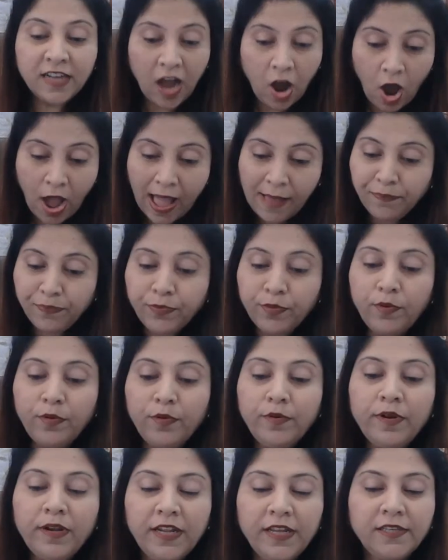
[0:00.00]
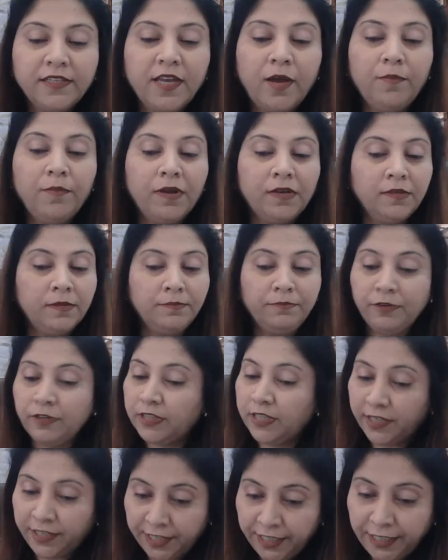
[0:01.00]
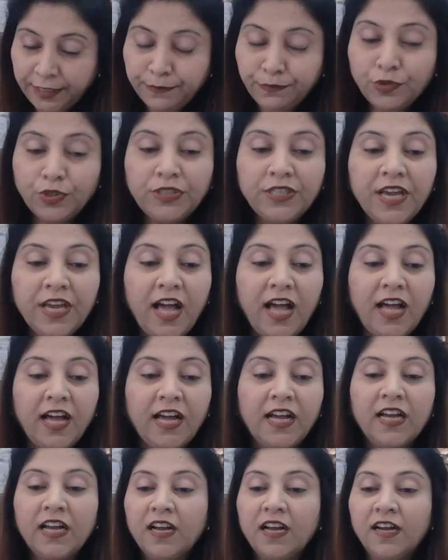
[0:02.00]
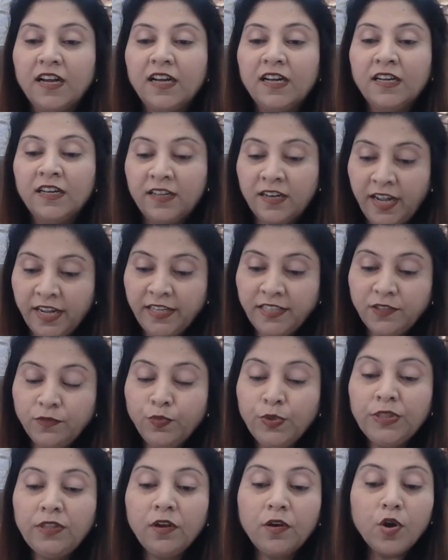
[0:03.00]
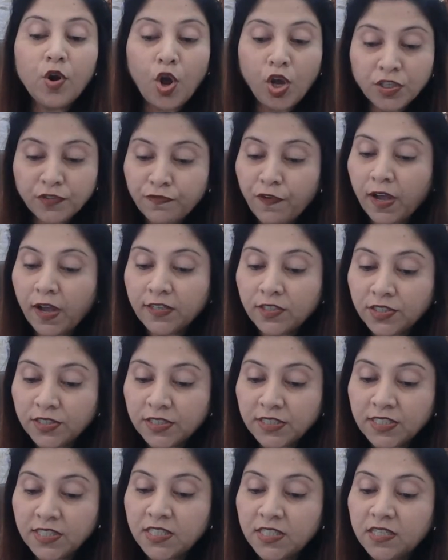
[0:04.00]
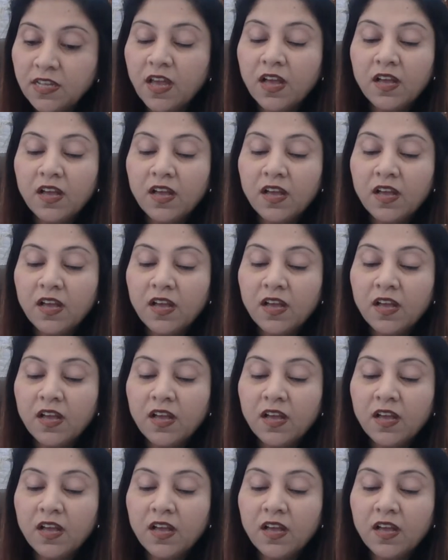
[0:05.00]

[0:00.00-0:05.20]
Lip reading: Absolutely. Some with the teams, yeah, right. With the cross functions,